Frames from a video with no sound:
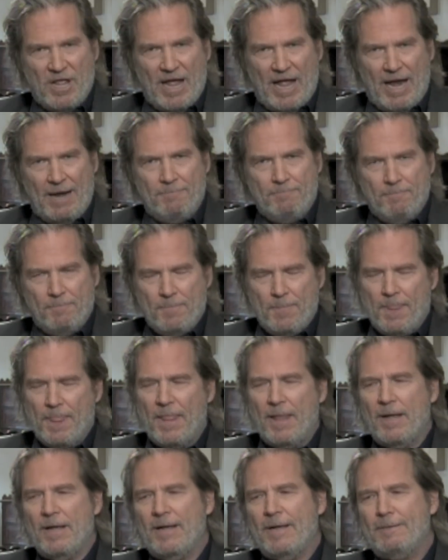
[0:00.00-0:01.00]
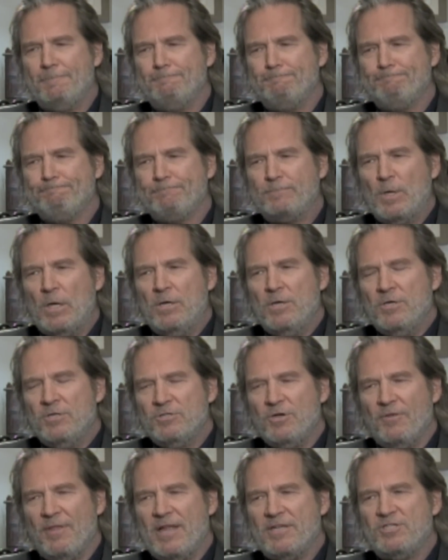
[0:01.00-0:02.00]
that.
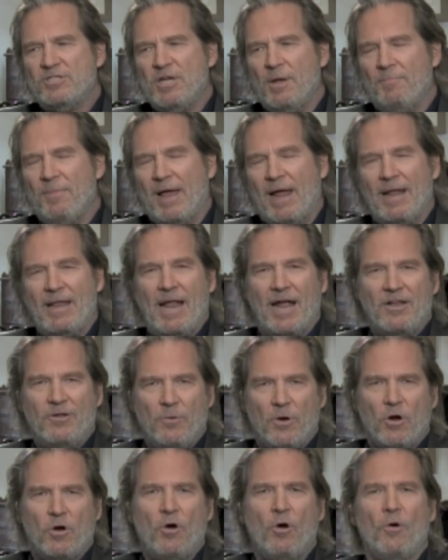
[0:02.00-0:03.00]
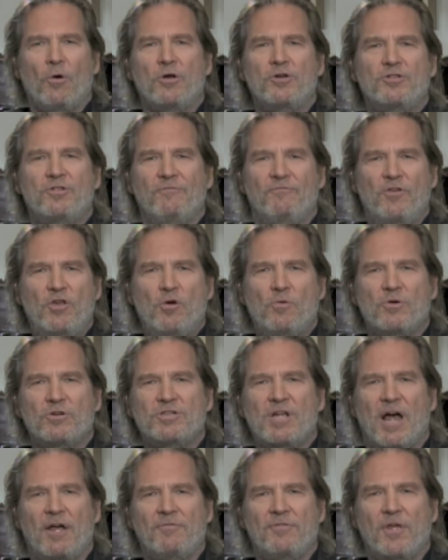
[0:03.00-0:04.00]
So that's something I'd like to encourage the
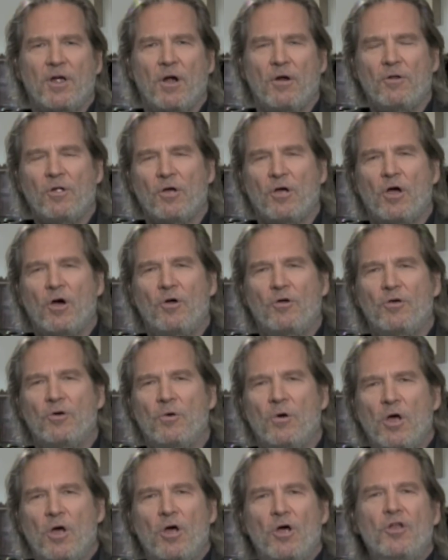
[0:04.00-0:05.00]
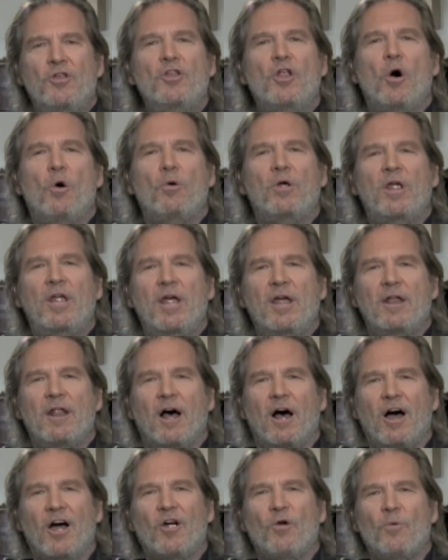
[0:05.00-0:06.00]
viewers out there to go to
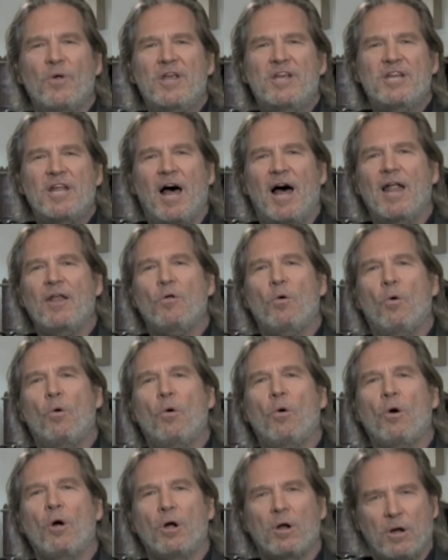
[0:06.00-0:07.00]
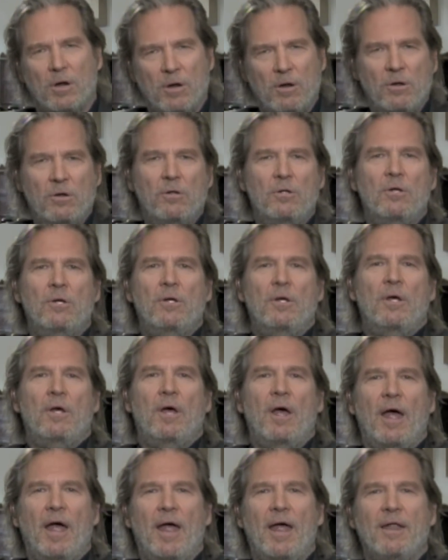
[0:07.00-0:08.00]
nokidhungry.org
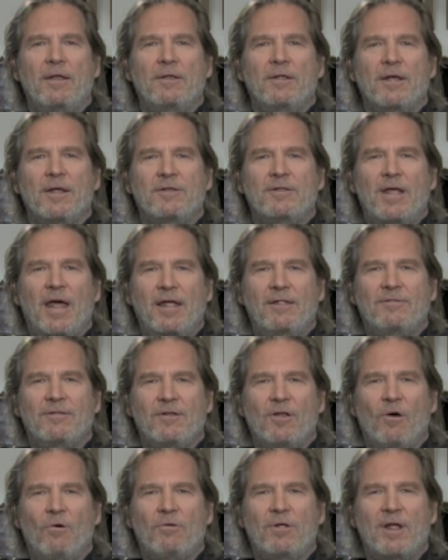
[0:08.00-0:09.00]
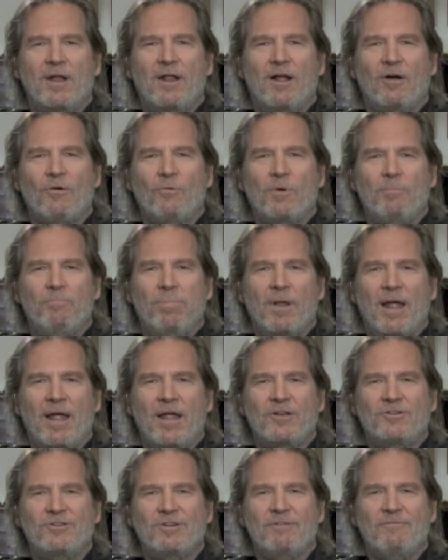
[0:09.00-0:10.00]
and take the No Kid Hungry
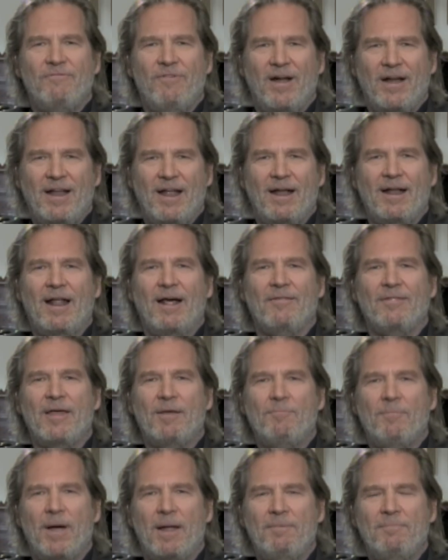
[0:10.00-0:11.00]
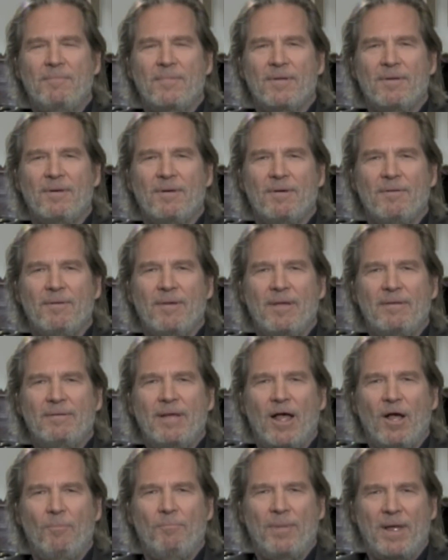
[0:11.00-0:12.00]
pledge and find out how they might
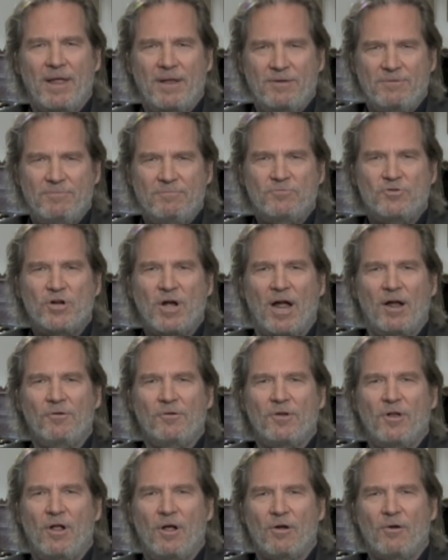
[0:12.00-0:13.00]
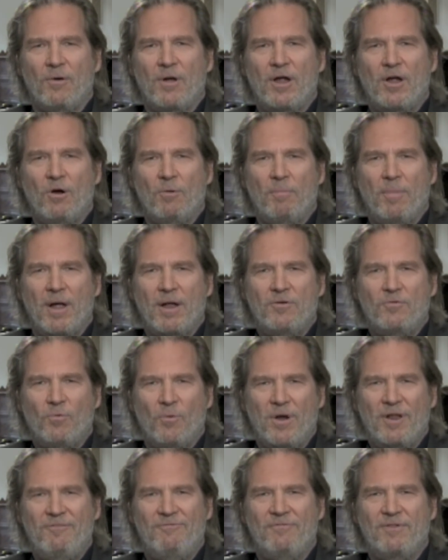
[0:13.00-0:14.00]
help end childhood hunger here by
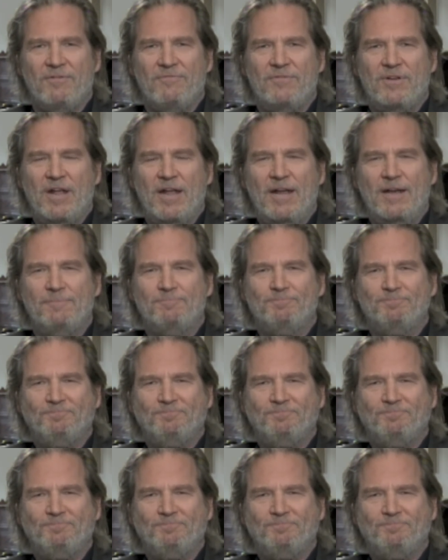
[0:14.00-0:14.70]
2015.